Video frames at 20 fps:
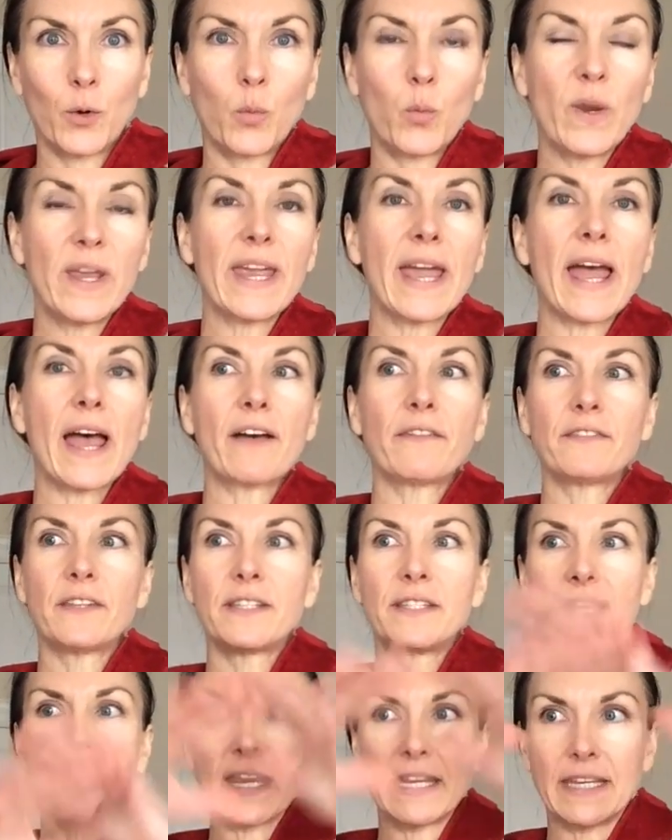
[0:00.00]
we have to
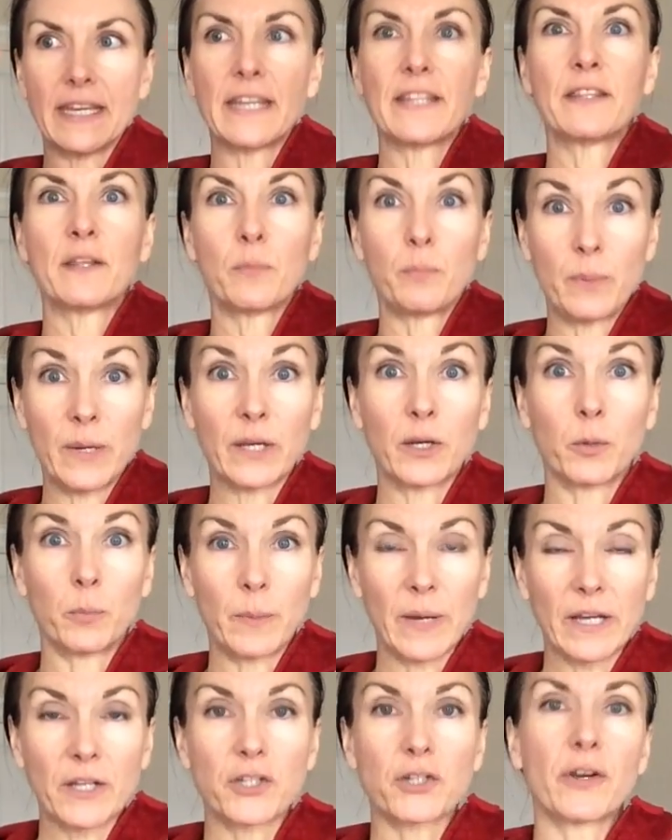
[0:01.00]
take in the bigger
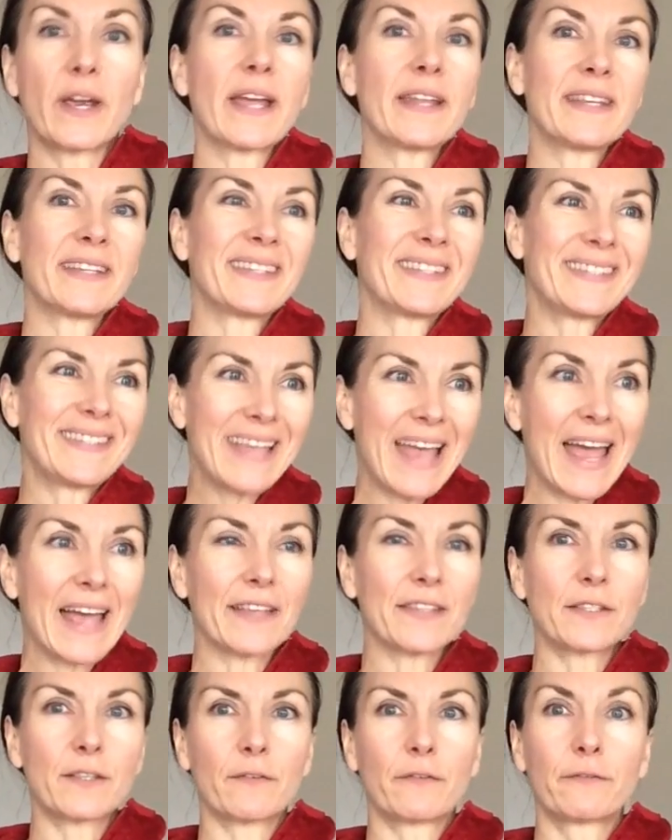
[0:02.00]
picture and
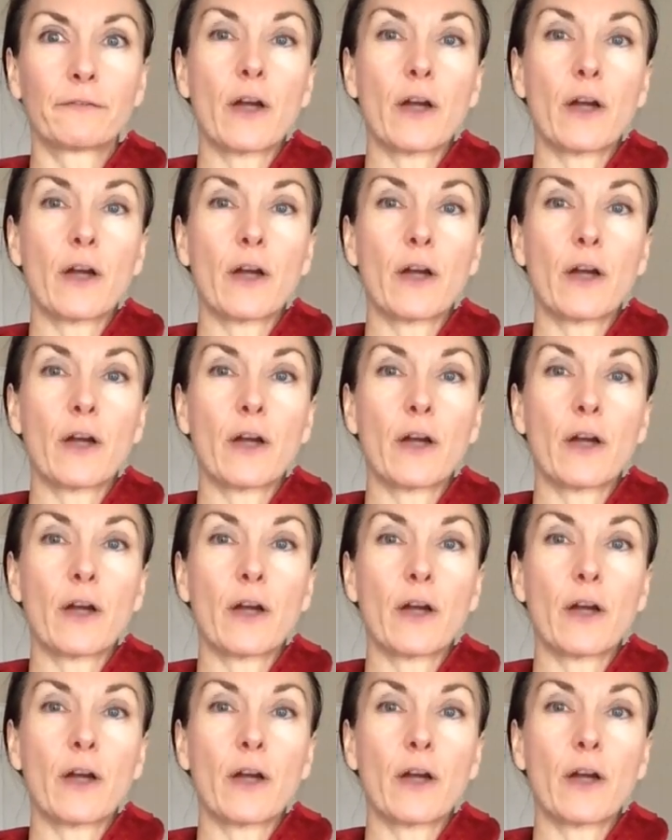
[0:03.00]
assess